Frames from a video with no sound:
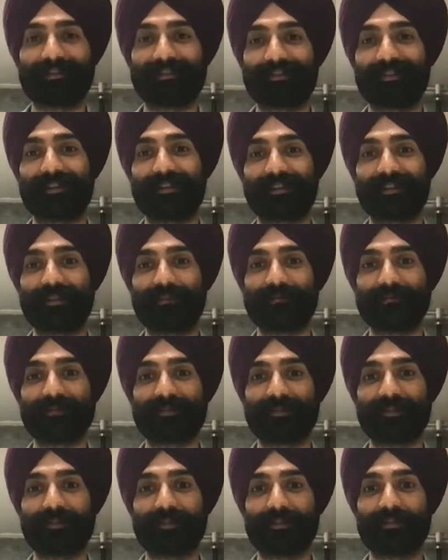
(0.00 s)
I
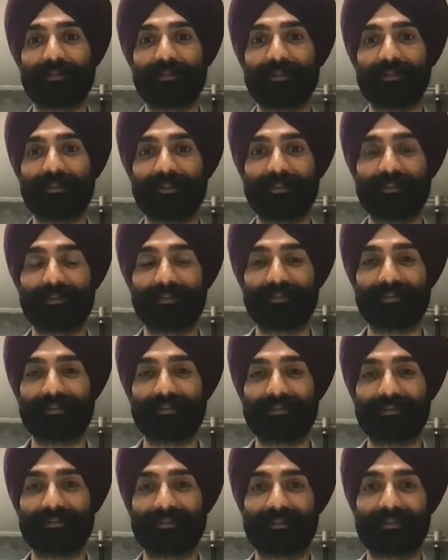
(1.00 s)

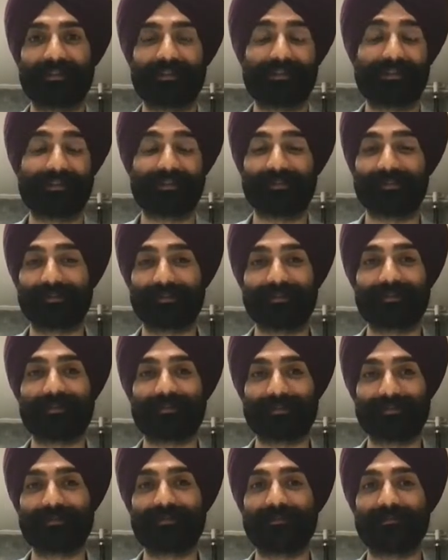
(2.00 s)
think there's all
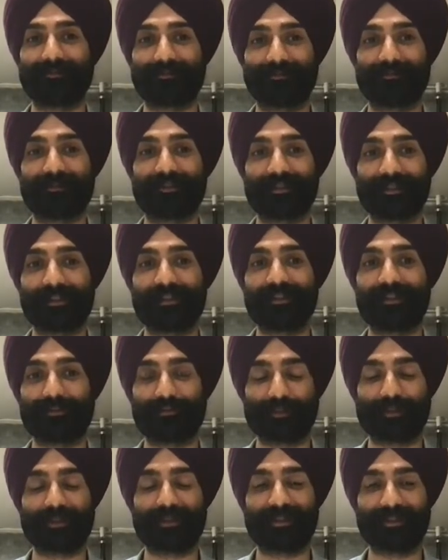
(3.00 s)
sorts of
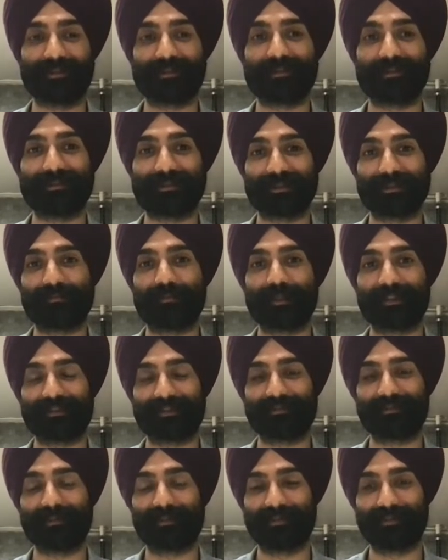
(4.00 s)
pretty interesting
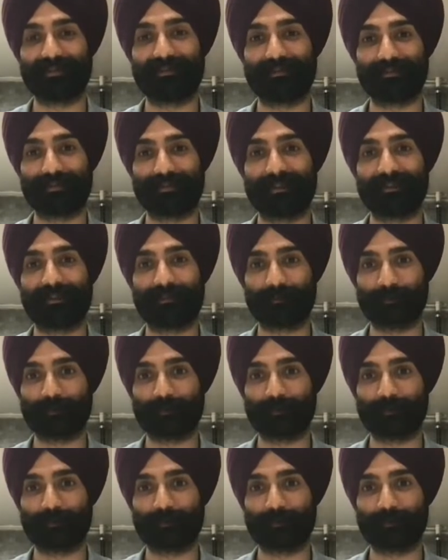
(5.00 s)
possibilities with it.